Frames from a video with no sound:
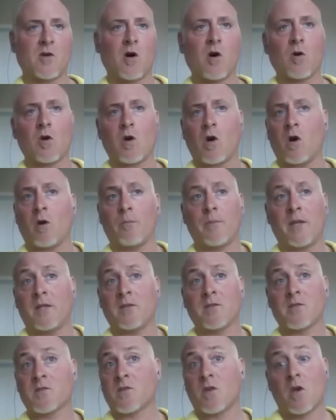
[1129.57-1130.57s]
On-call
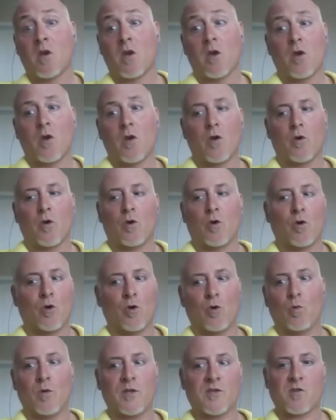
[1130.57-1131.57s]
means
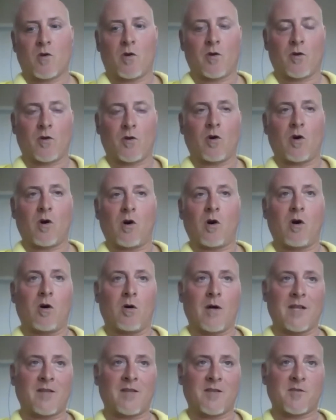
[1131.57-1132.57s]
who is on call
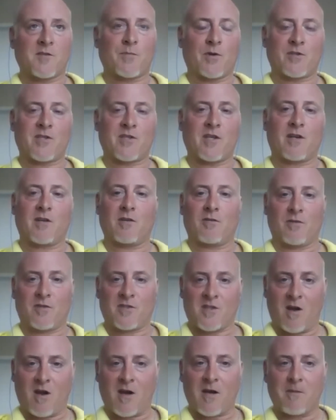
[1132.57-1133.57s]
at this particular
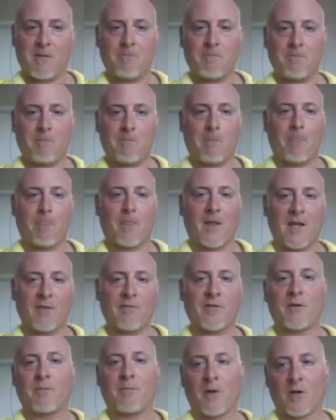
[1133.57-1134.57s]
time if
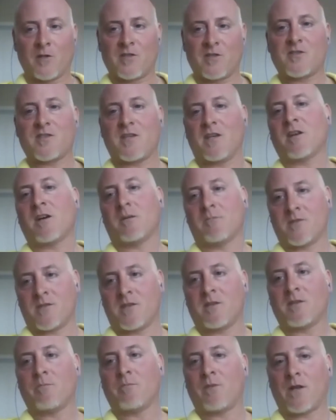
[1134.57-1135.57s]
an emergency comes
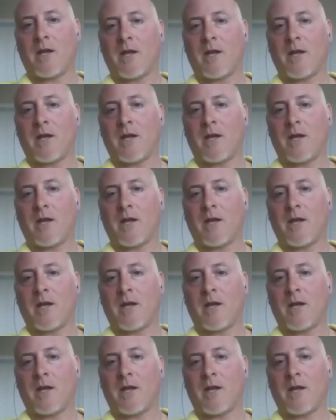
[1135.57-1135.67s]
into play.